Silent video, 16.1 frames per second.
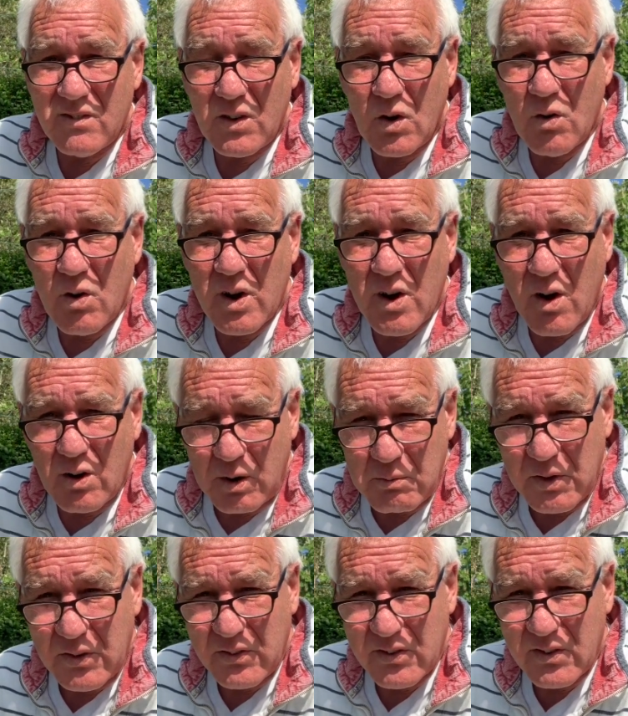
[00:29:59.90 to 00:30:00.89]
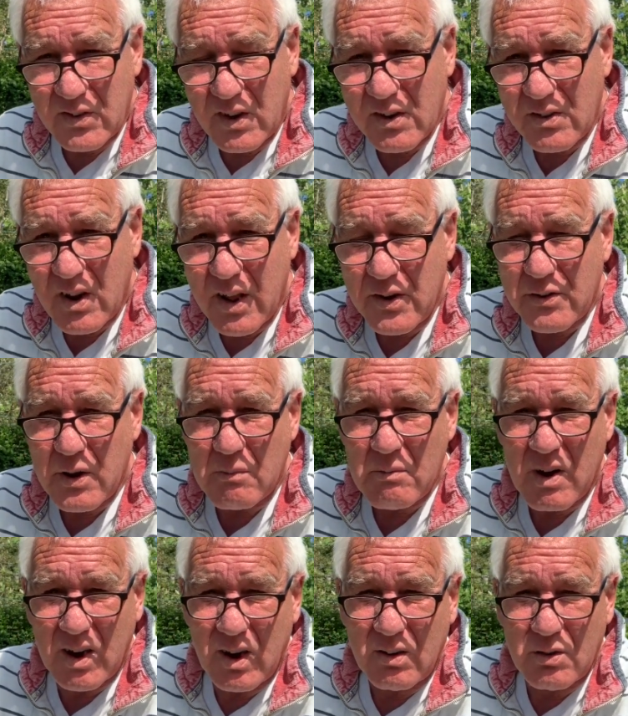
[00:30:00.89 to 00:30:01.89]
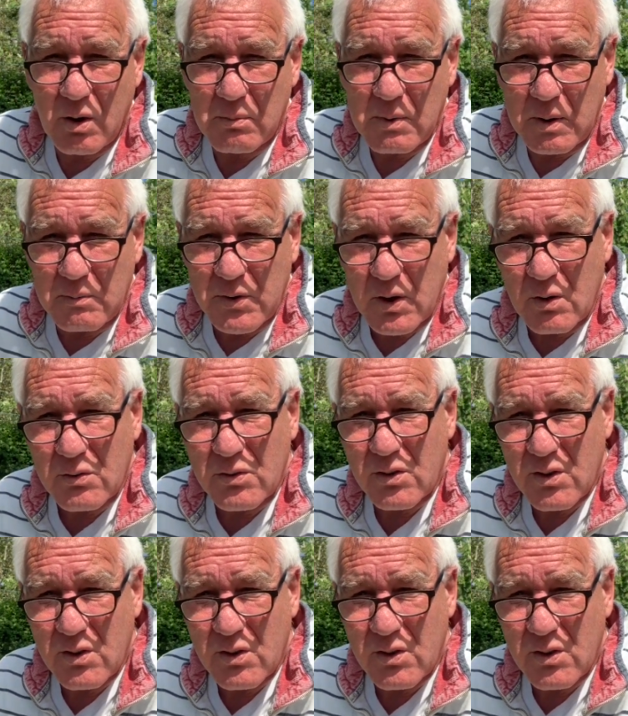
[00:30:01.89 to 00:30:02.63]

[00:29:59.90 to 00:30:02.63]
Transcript: coin arguments to let someone top with themselves.